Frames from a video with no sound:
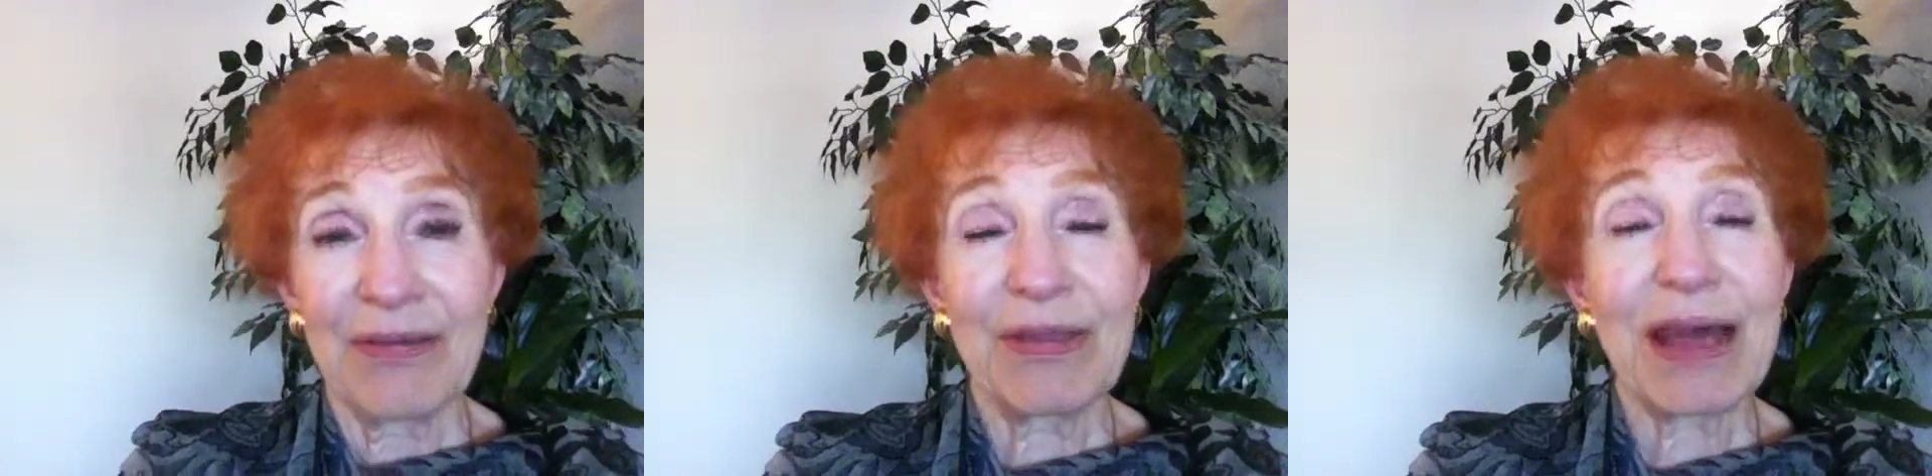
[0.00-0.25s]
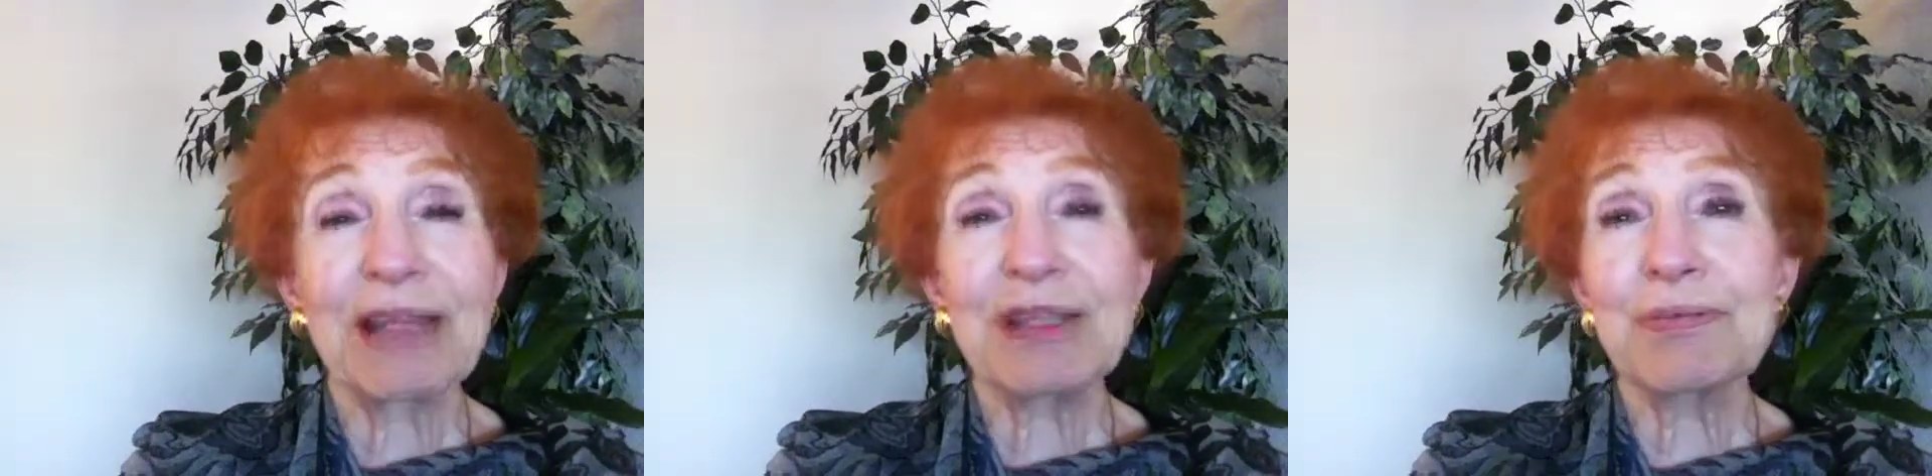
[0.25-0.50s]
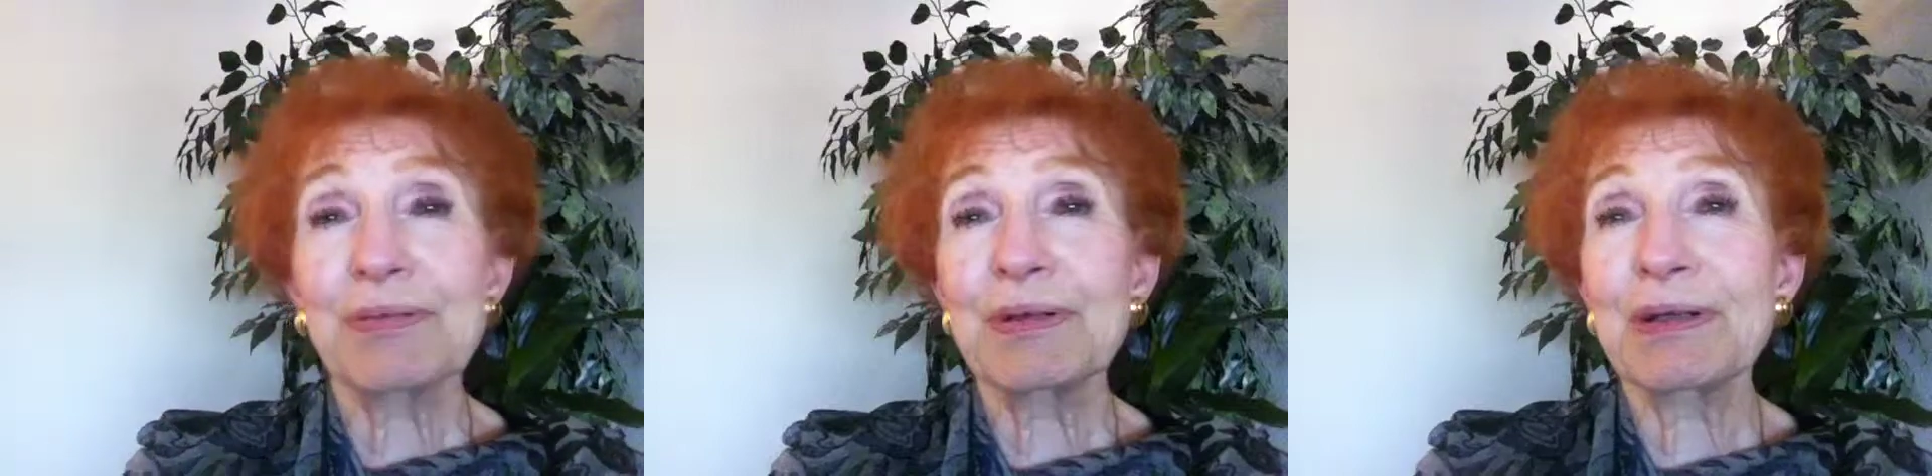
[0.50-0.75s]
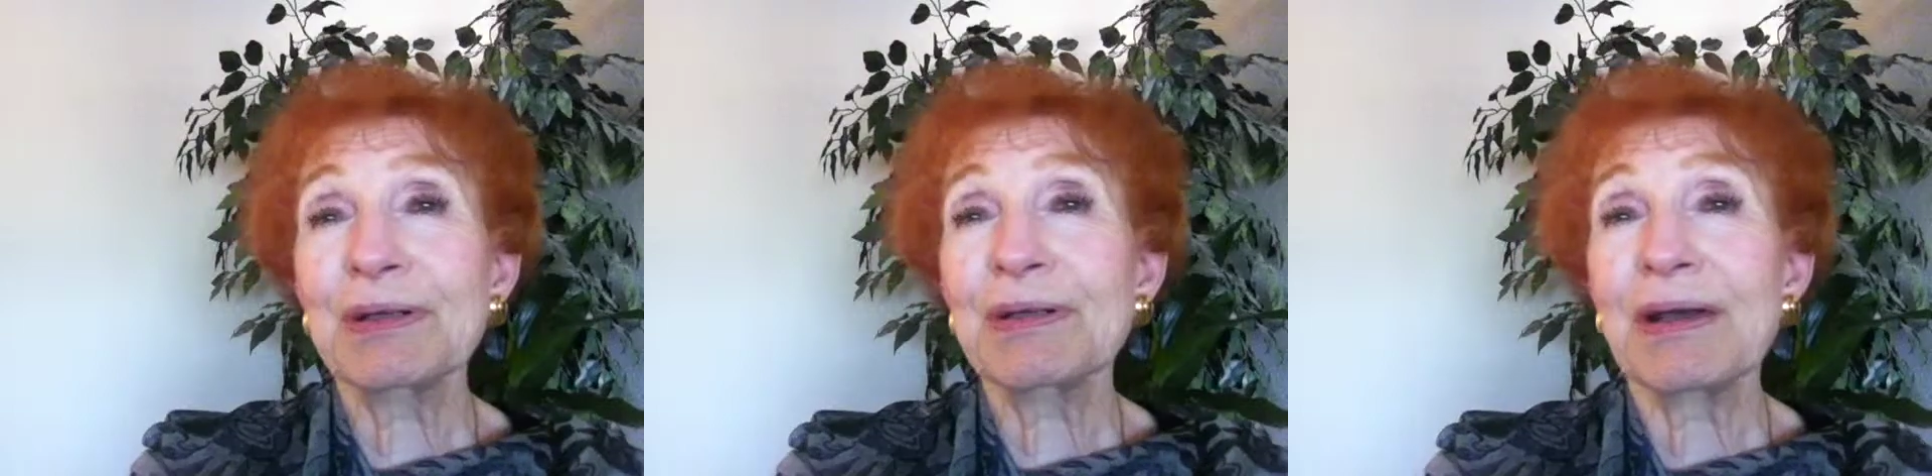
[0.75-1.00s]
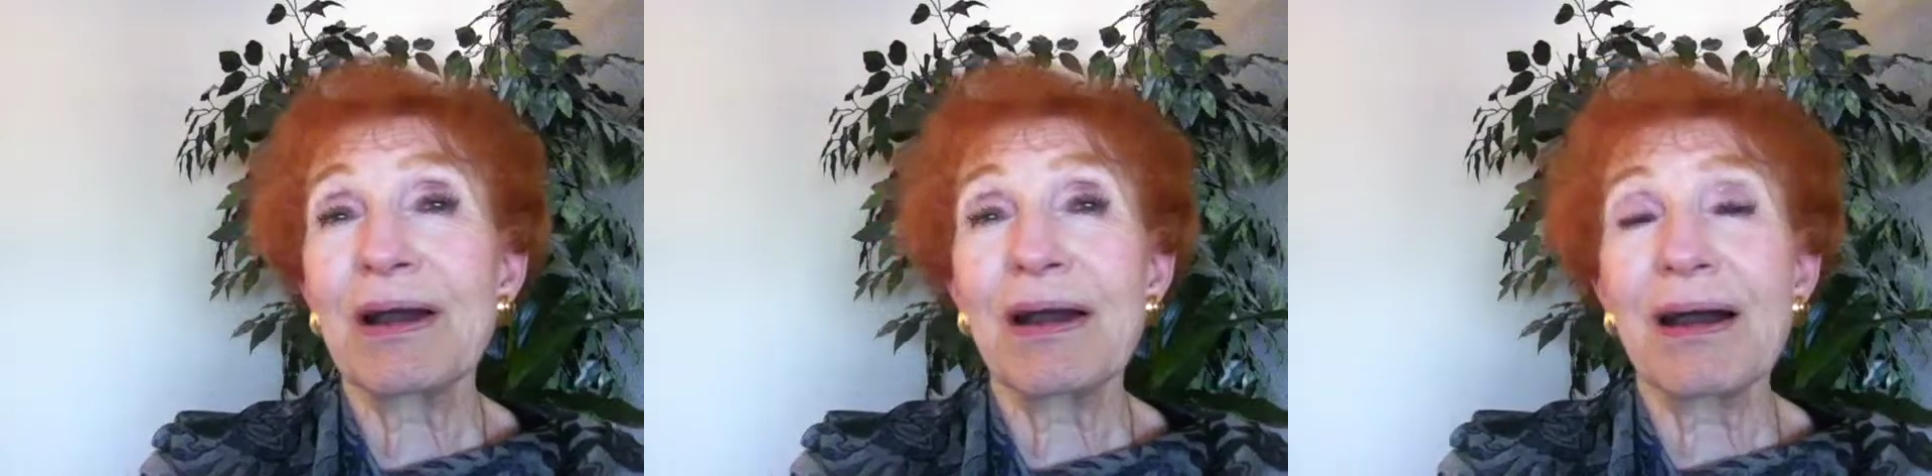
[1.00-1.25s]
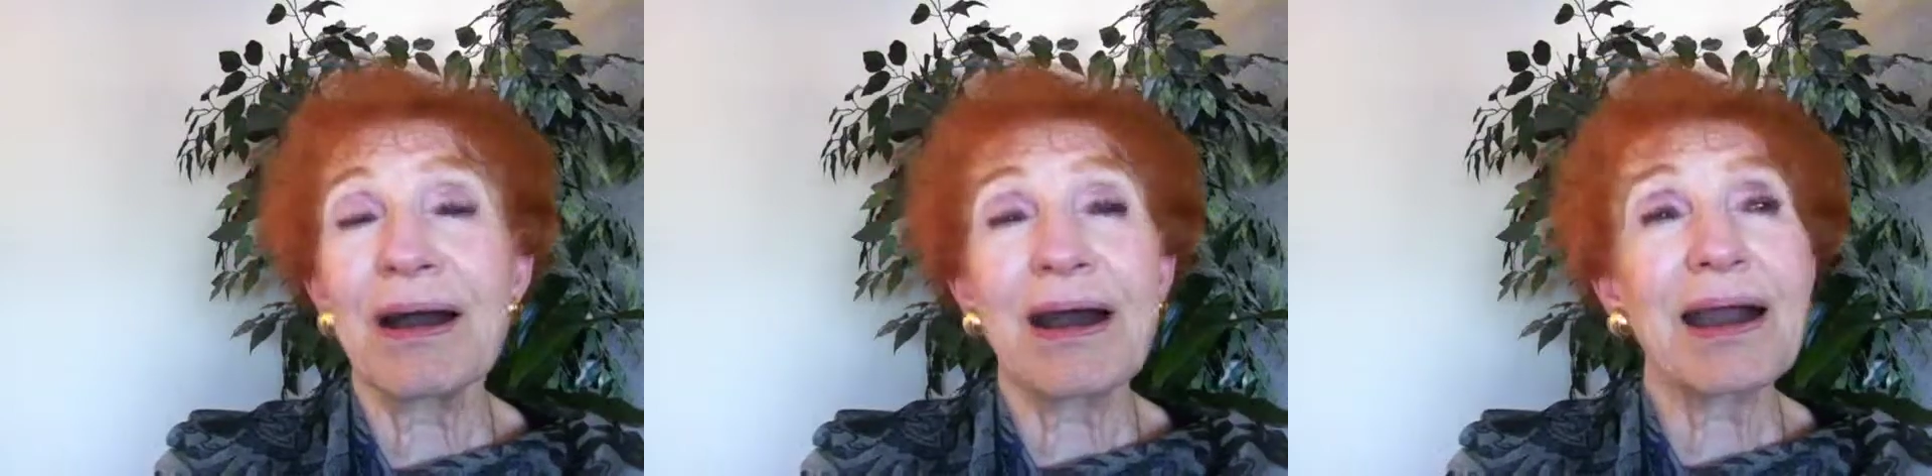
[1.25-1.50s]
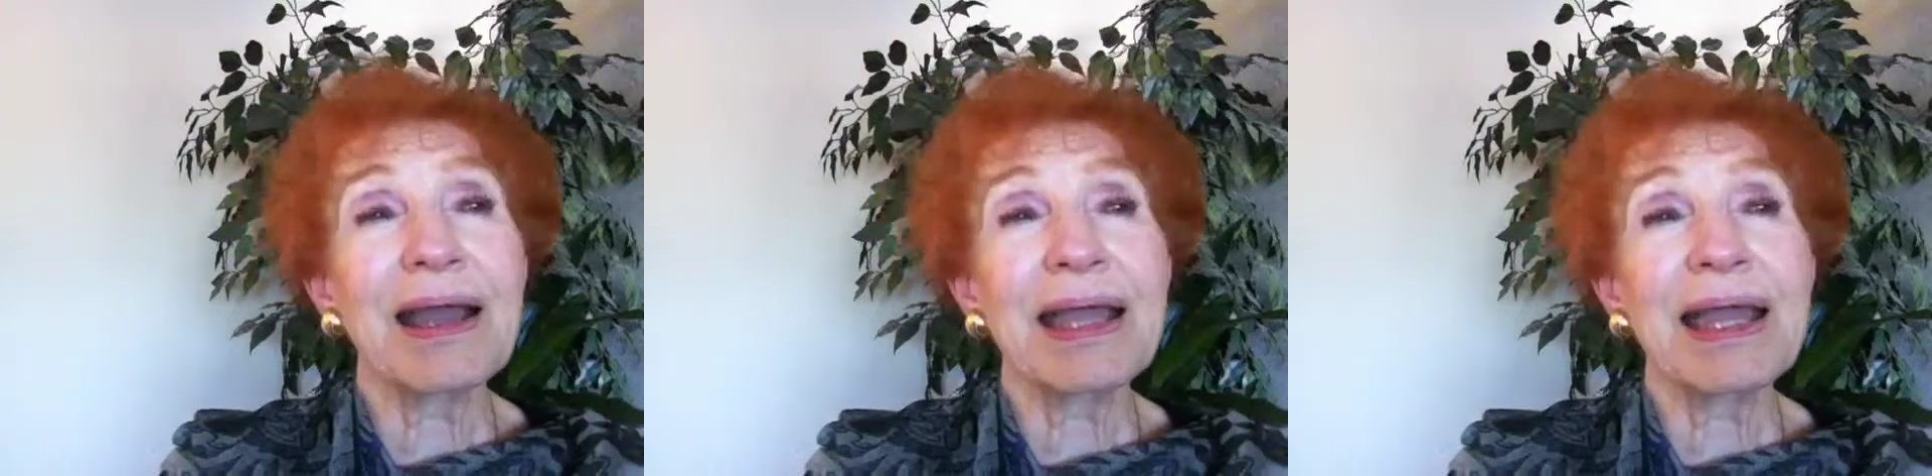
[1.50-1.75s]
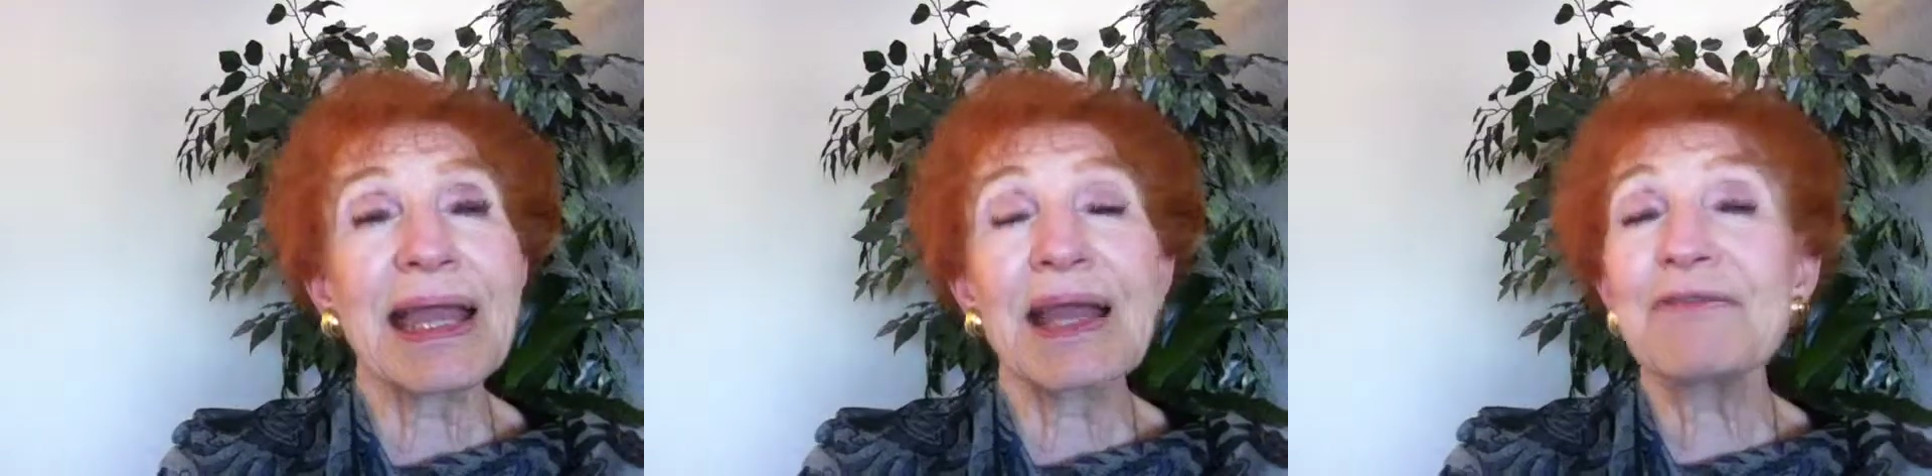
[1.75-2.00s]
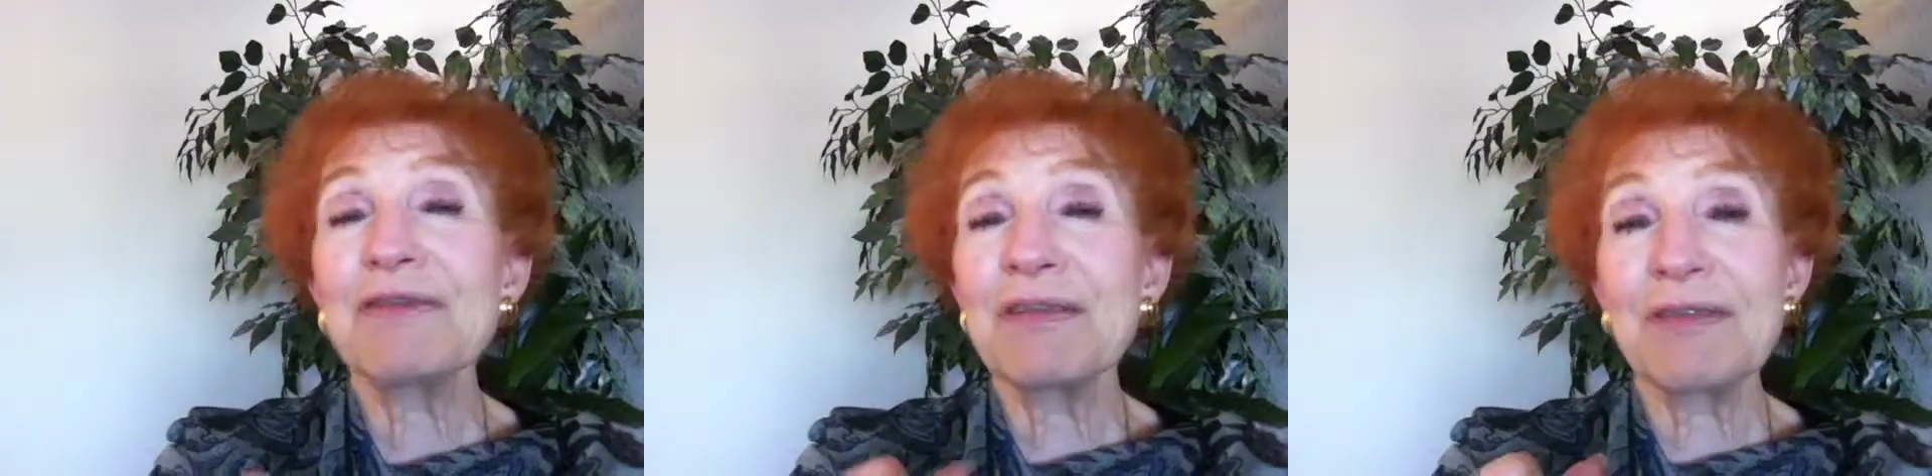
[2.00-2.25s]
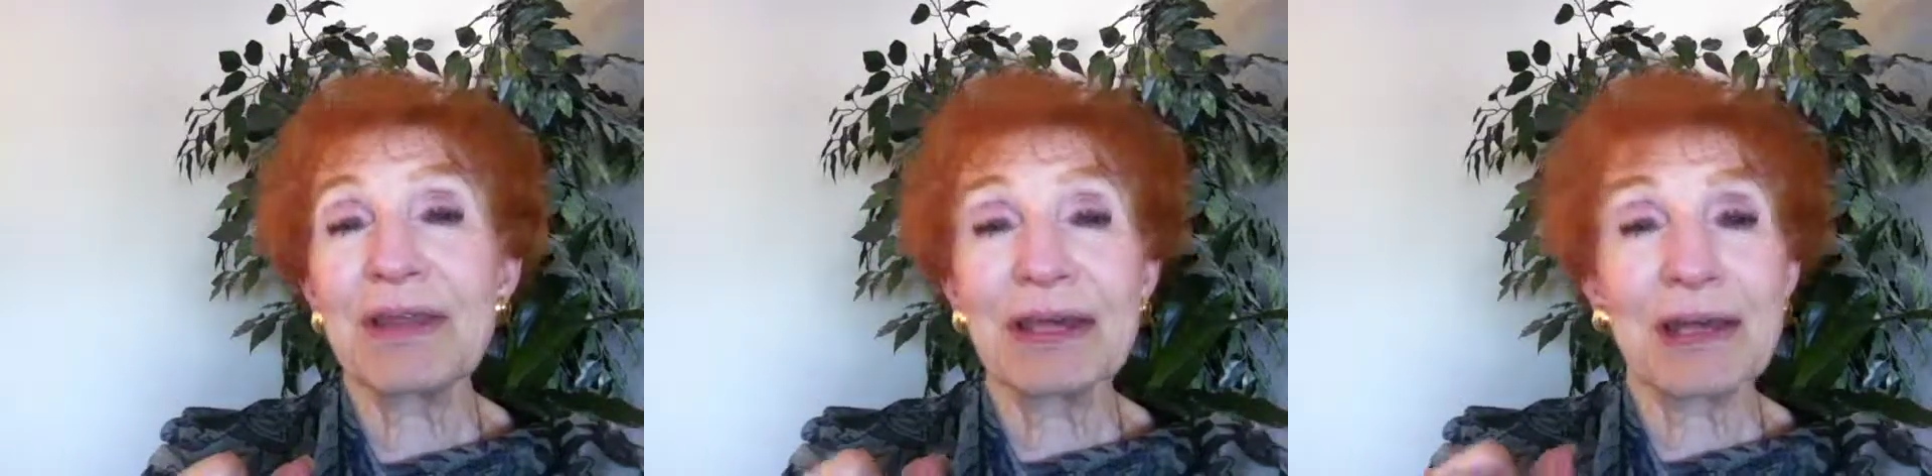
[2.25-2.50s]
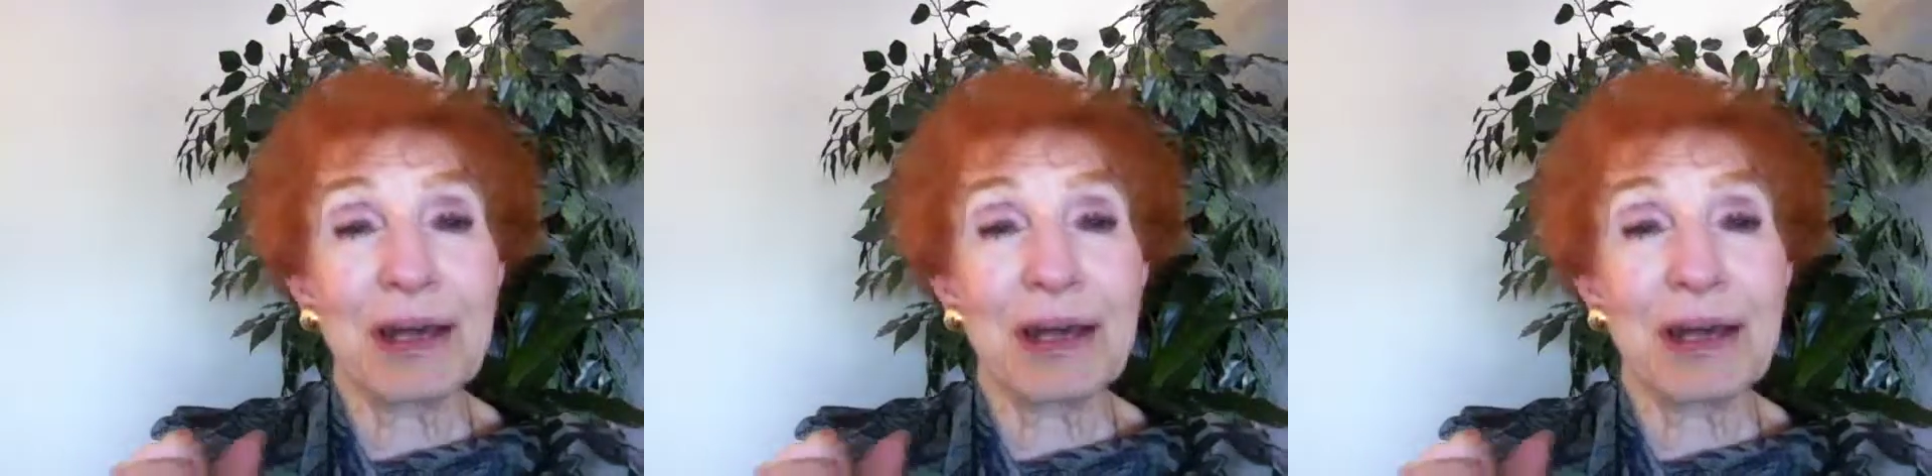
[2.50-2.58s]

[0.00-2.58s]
That's where everything